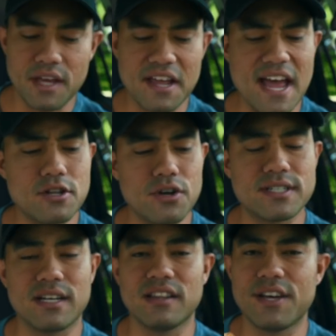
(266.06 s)
The cake
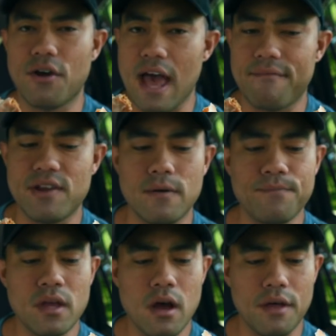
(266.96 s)
donut's a little heavier
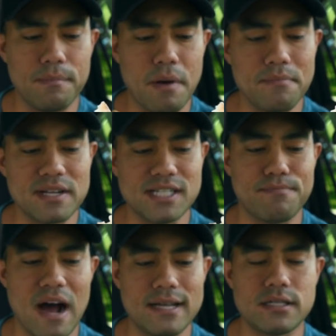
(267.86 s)
on the pumpkin
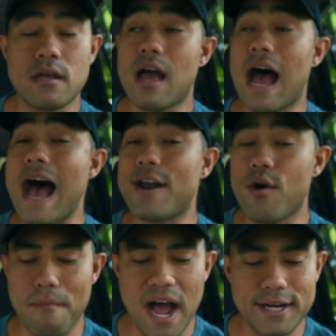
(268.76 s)
spice. I
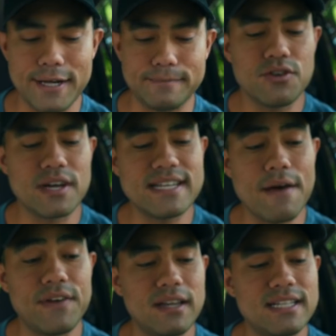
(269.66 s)
don't mind it. You can
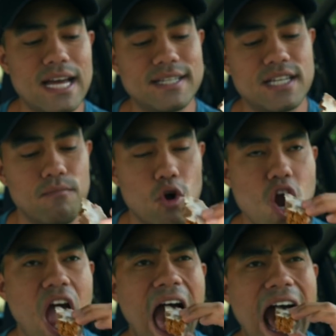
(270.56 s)
definitely taste it more.